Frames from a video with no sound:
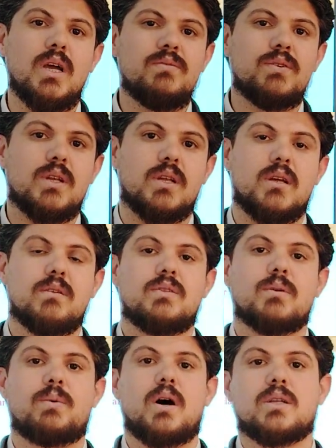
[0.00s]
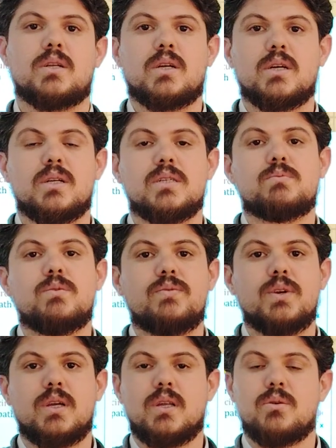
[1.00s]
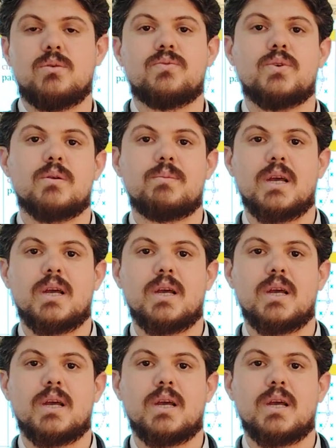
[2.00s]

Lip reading: even if the particle is moving in a uniform